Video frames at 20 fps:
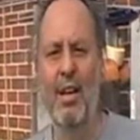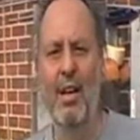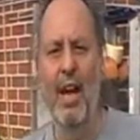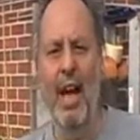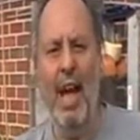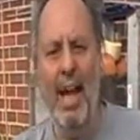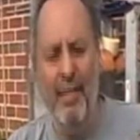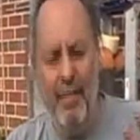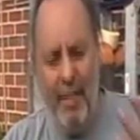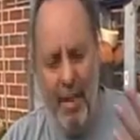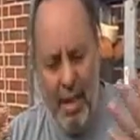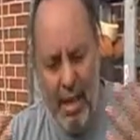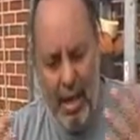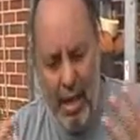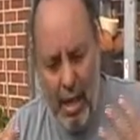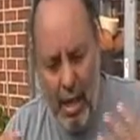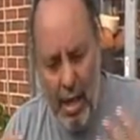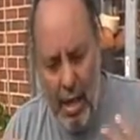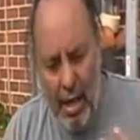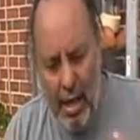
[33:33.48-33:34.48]
And
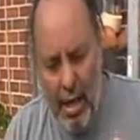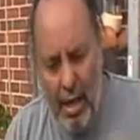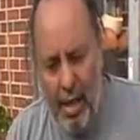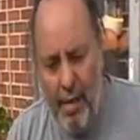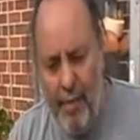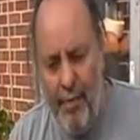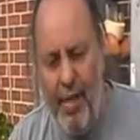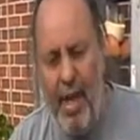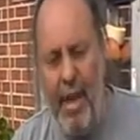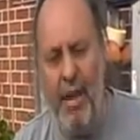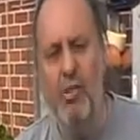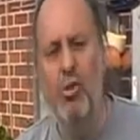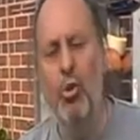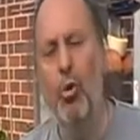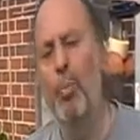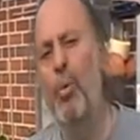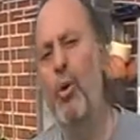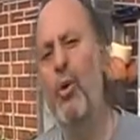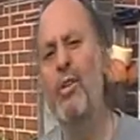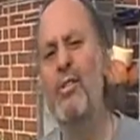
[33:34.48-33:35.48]
that is all
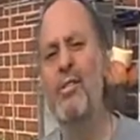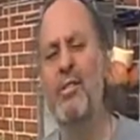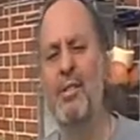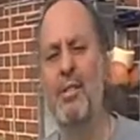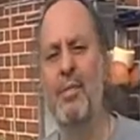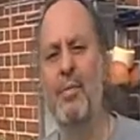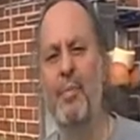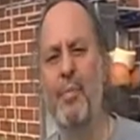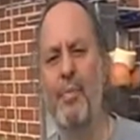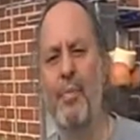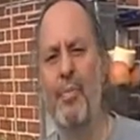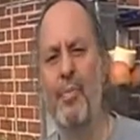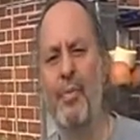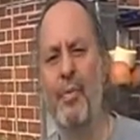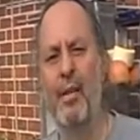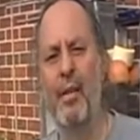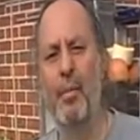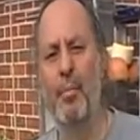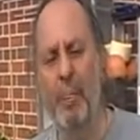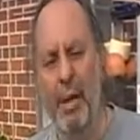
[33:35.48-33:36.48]
poison.
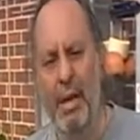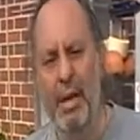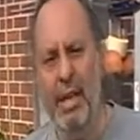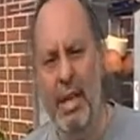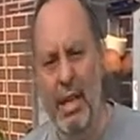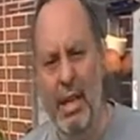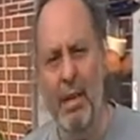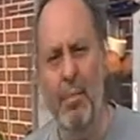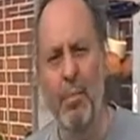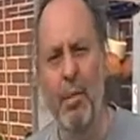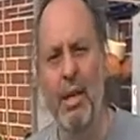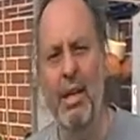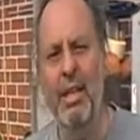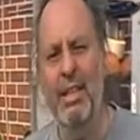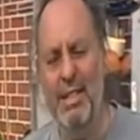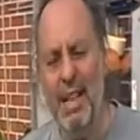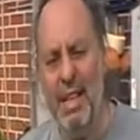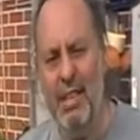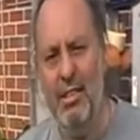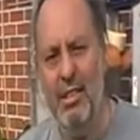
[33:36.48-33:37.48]
Eating meat
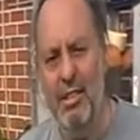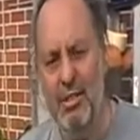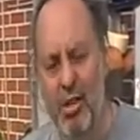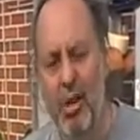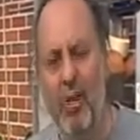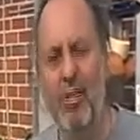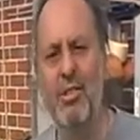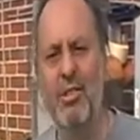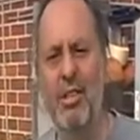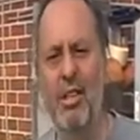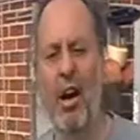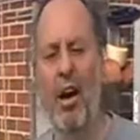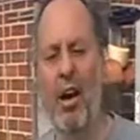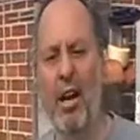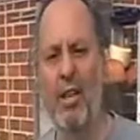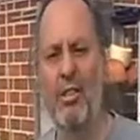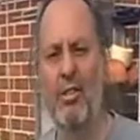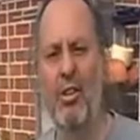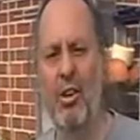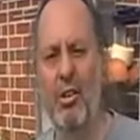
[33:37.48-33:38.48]
is actually toxic,
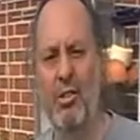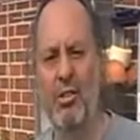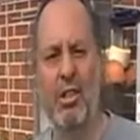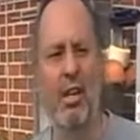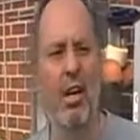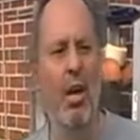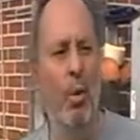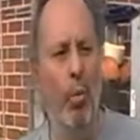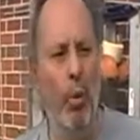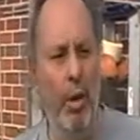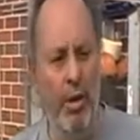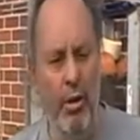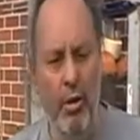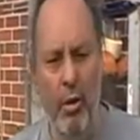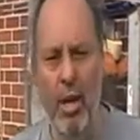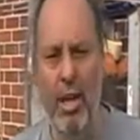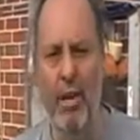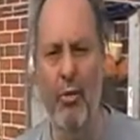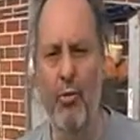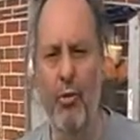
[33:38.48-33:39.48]
highly toxic. When you
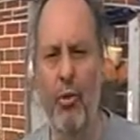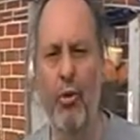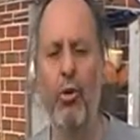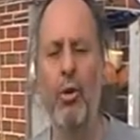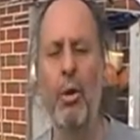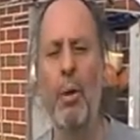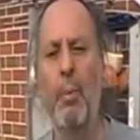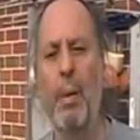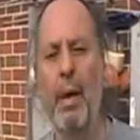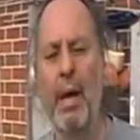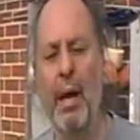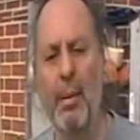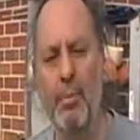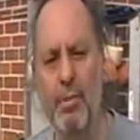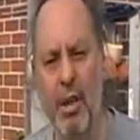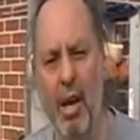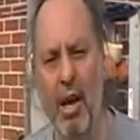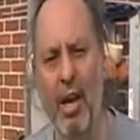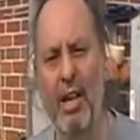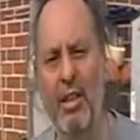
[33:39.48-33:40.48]
heat food, it becomes
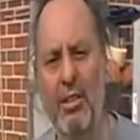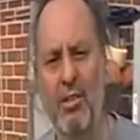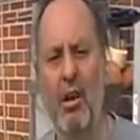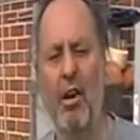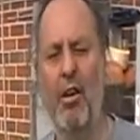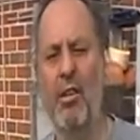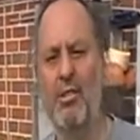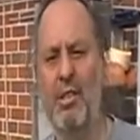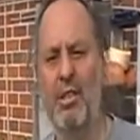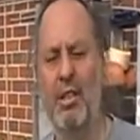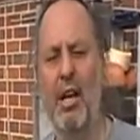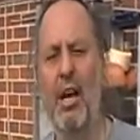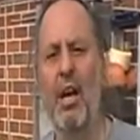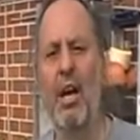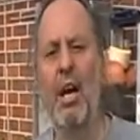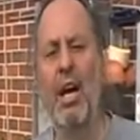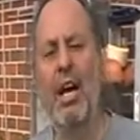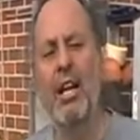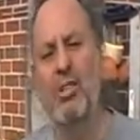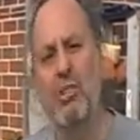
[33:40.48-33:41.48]
highly toxic.
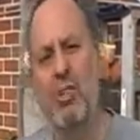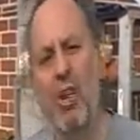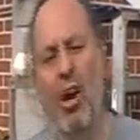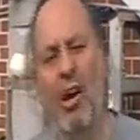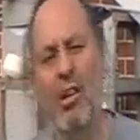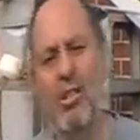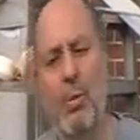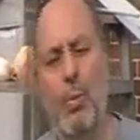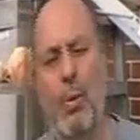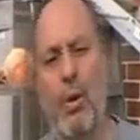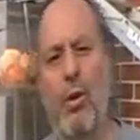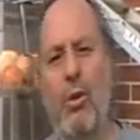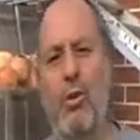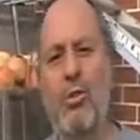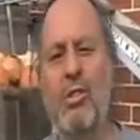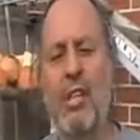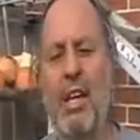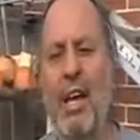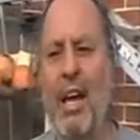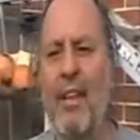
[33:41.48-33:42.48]
It's toxic because
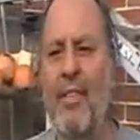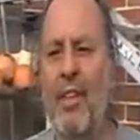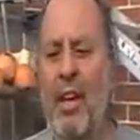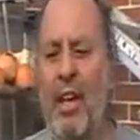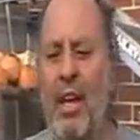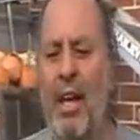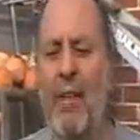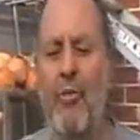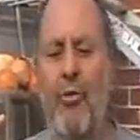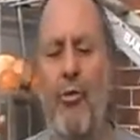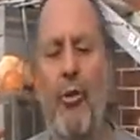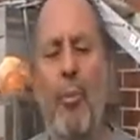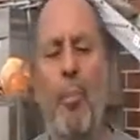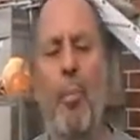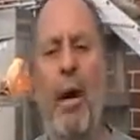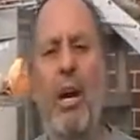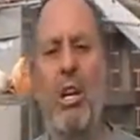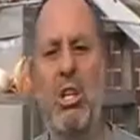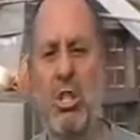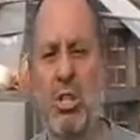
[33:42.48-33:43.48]
the
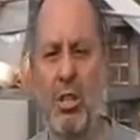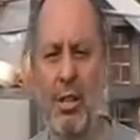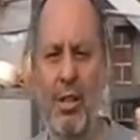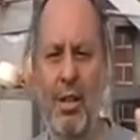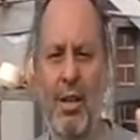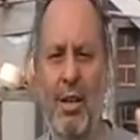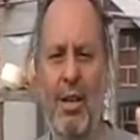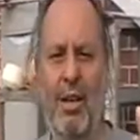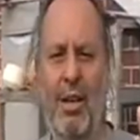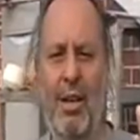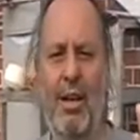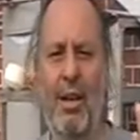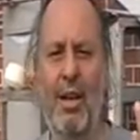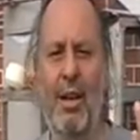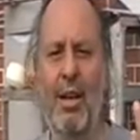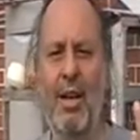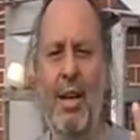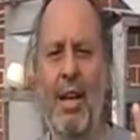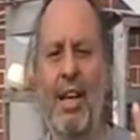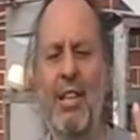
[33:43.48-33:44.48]
information
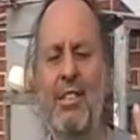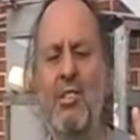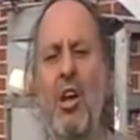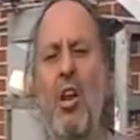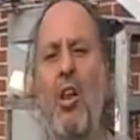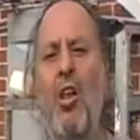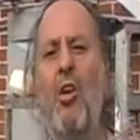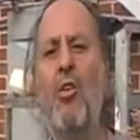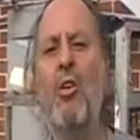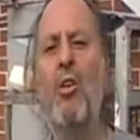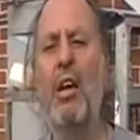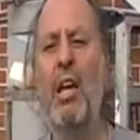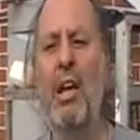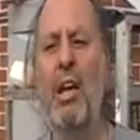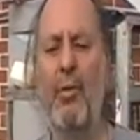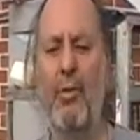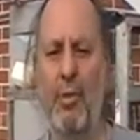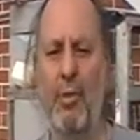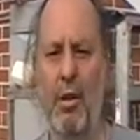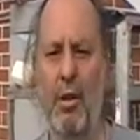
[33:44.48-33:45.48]
is no longer a
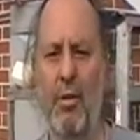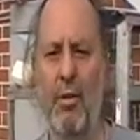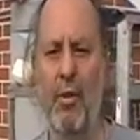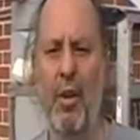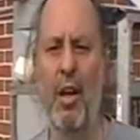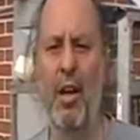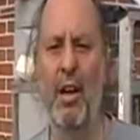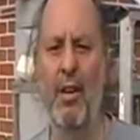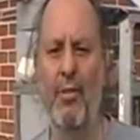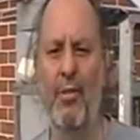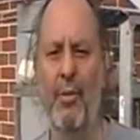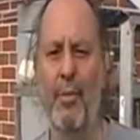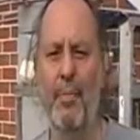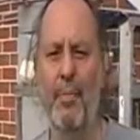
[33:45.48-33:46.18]
gift of life.